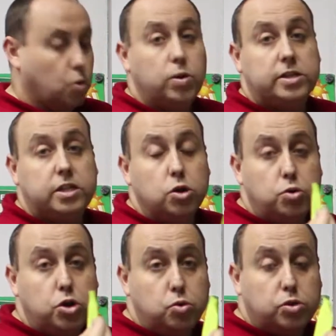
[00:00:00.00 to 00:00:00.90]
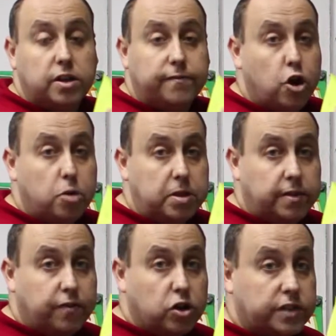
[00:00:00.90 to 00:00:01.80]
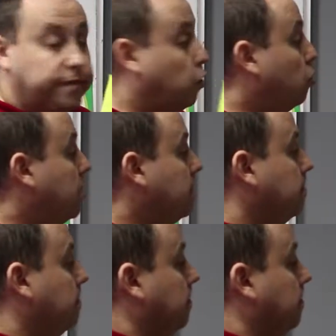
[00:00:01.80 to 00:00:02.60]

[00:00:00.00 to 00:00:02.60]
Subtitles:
we still use the verb in the first form.